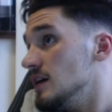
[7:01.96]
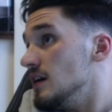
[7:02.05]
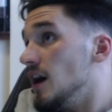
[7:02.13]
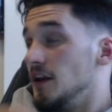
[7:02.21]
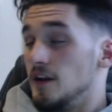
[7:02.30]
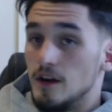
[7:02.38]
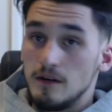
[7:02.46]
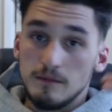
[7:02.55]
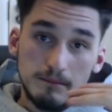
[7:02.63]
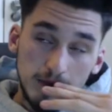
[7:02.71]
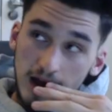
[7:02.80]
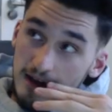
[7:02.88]
I don't know,
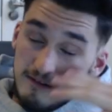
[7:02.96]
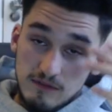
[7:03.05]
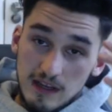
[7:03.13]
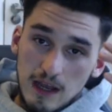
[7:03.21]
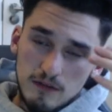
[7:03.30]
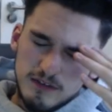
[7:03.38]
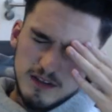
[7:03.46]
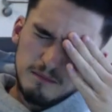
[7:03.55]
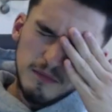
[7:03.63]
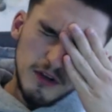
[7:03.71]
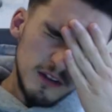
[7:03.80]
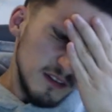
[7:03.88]
I didn't even count it,
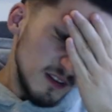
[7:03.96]
but